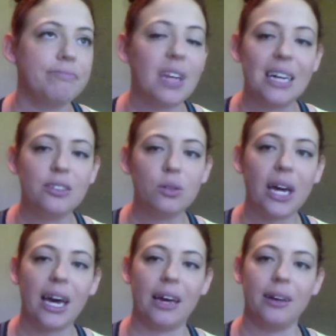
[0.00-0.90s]
that's
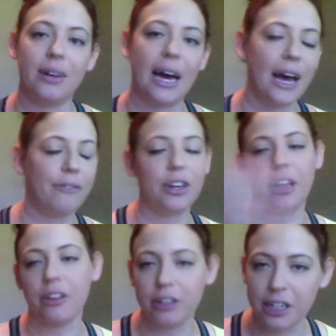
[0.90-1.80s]
okay. I have
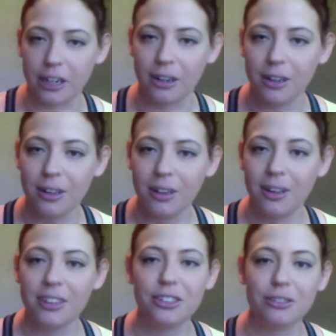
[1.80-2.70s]
another year
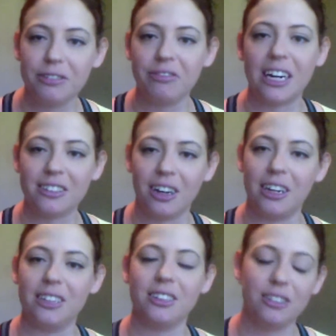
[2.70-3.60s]
to reflect on
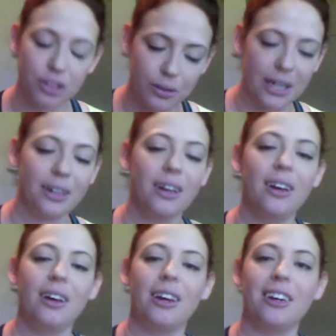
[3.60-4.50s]
it, to do it,
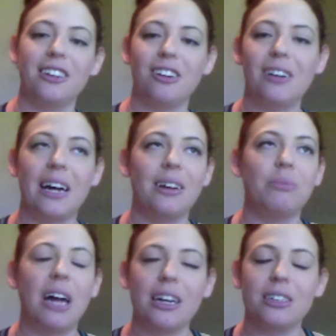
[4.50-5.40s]
and I'm
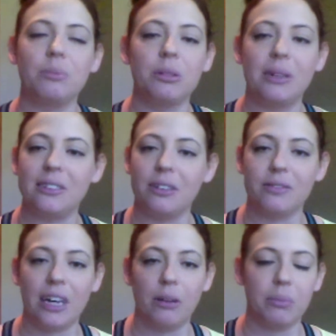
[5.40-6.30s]
not going to put myself
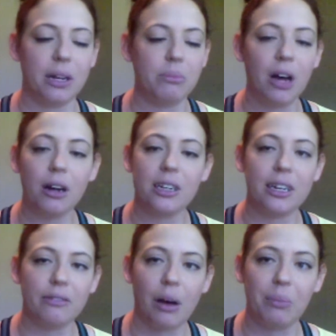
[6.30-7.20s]
down, but I'm not going to
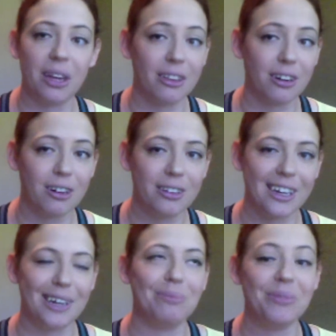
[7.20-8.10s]
give up either. Like,
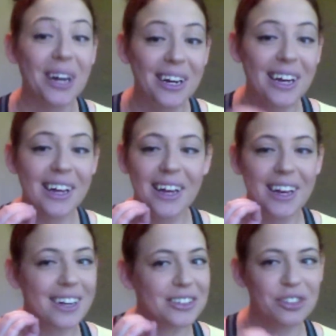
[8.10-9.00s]
I'm going to
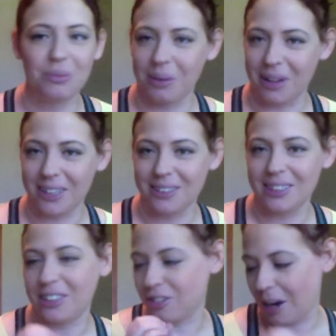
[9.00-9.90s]
do my best
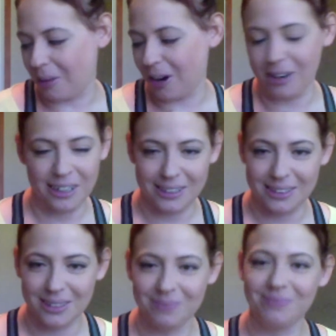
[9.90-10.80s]
and try my
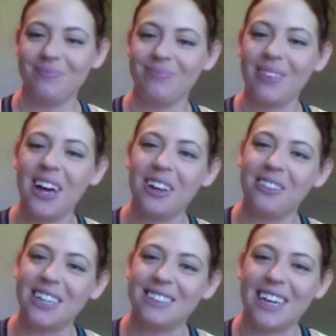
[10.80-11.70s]
hardest.
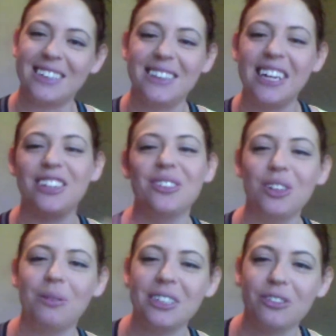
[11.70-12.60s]
Anyways, guys, thank you so
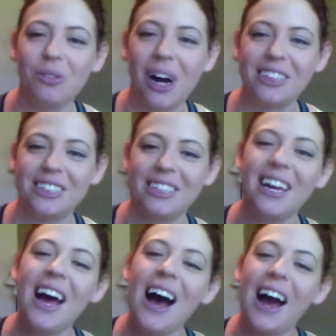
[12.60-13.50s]
much for watching.
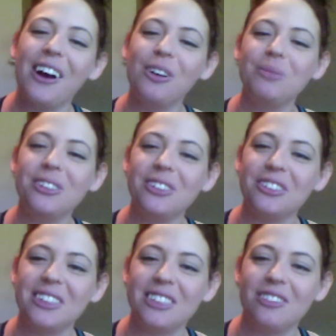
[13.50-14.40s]
I hope you
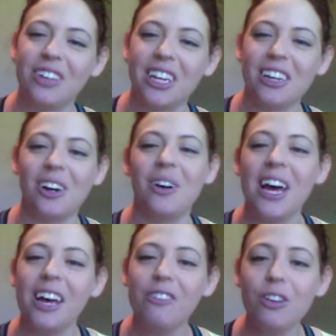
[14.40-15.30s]
enjoyed this video.
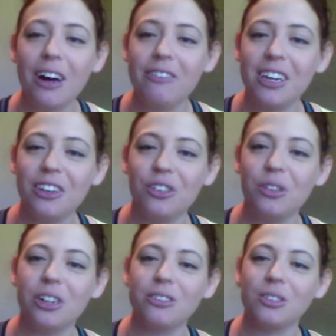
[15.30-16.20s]
If you have any New
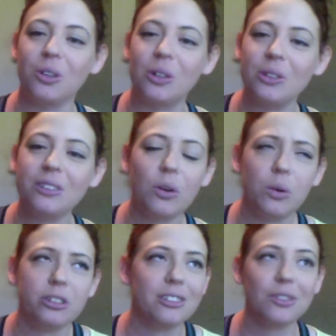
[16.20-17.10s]
Year's goals or
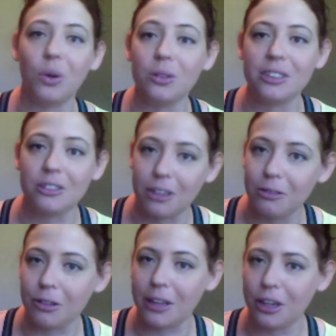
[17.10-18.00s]
just goals in
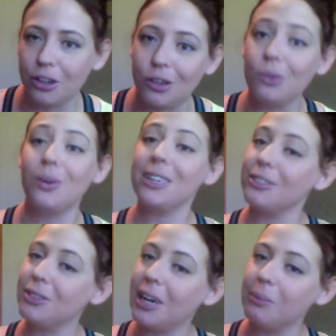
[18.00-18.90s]
general that you want to
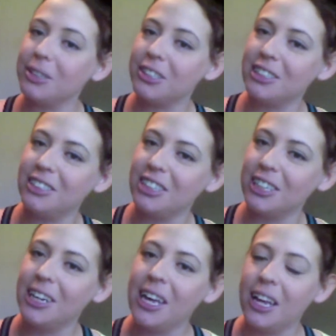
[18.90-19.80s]
accomplish this year,
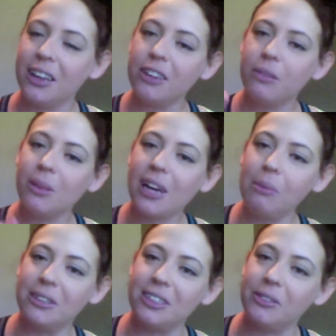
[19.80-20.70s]
leave them in the
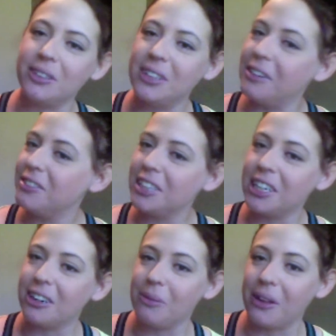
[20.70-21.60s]
comments. I would love to
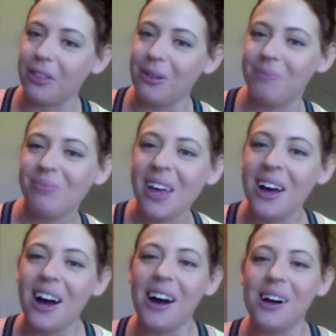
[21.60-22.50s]
hear about them.
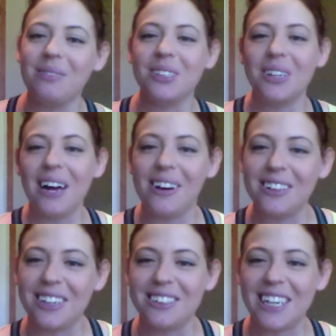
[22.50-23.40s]
So yeah, I'll
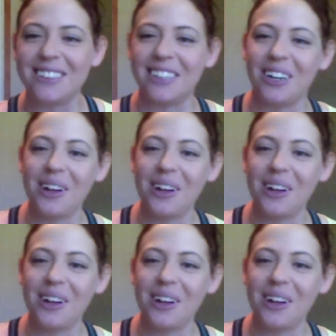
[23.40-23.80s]
talk to you guys later.